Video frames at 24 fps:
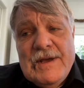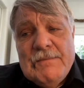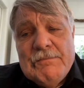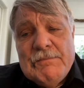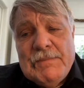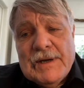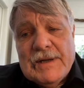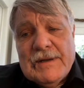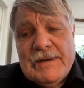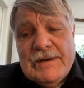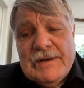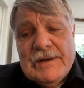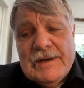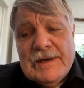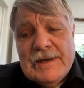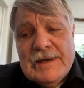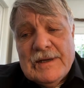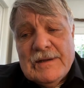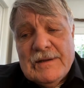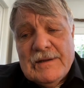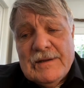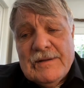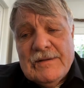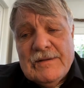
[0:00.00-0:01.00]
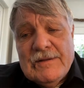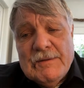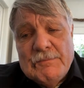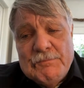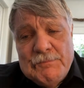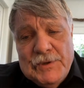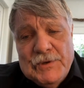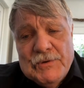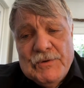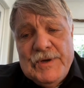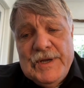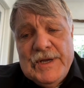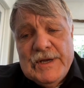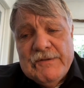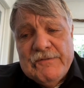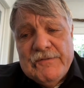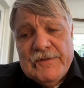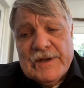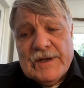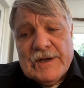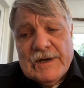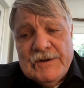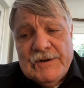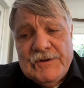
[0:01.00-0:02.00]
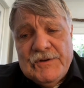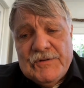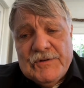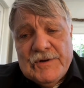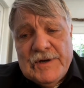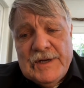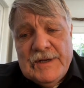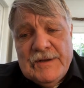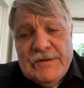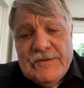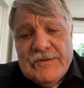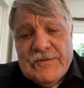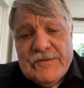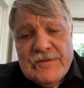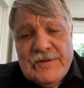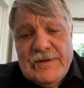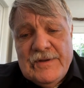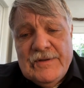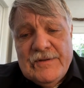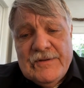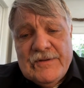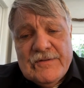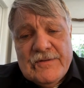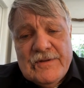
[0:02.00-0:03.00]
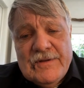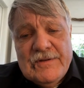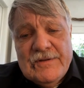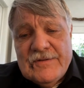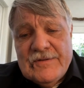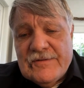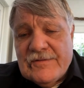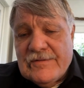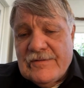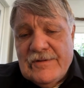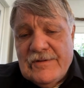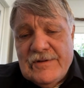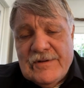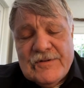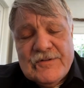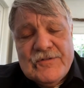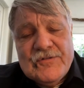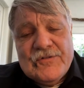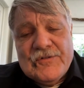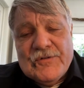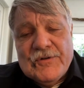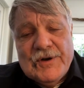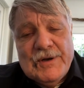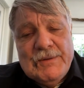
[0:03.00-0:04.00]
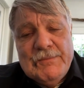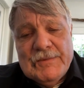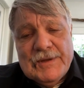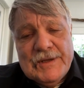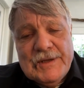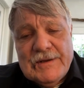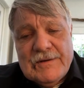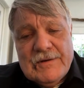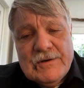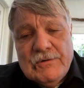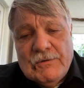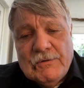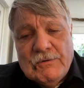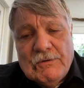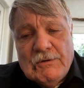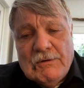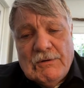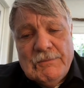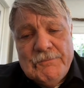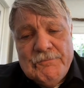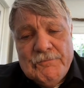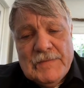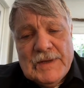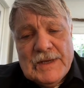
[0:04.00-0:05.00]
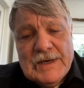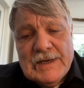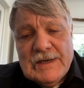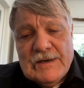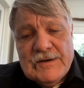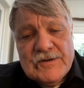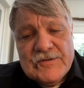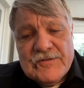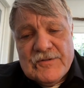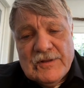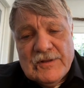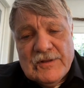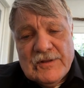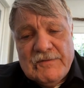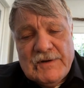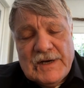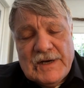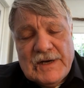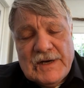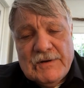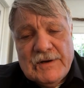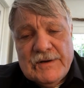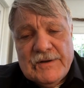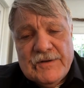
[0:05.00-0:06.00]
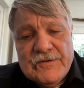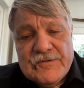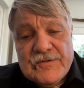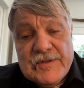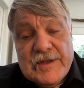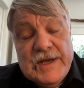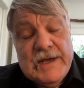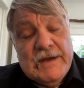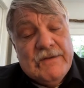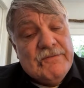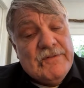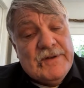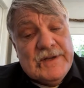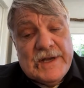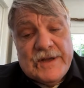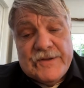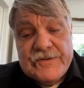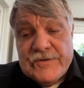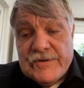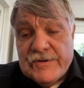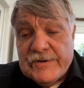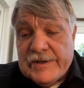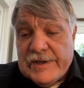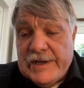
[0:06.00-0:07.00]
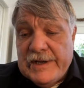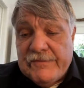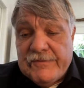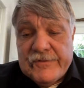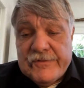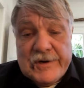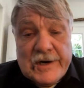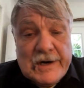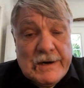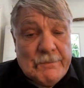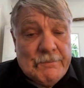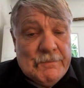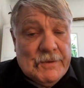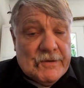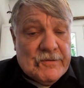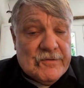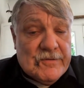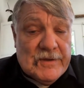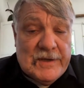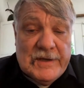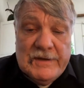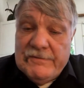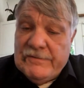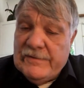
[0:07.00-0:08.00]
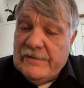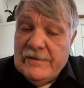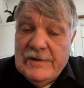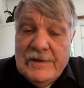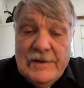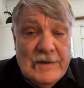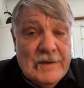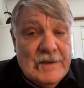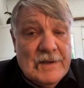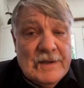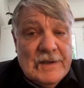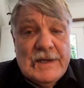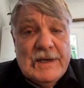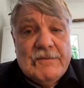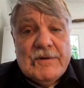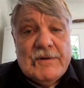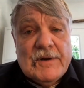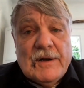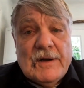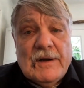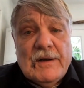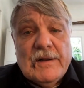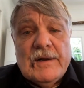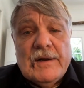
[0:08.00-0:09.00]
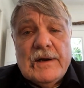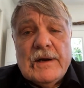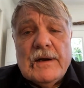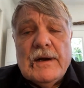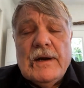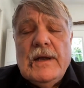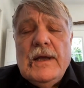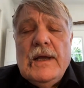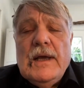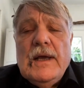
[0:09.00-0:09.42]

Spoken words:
But the beauty of the country is extremely cool. I just love how it is. They have desert, they have tropics, they have it all there.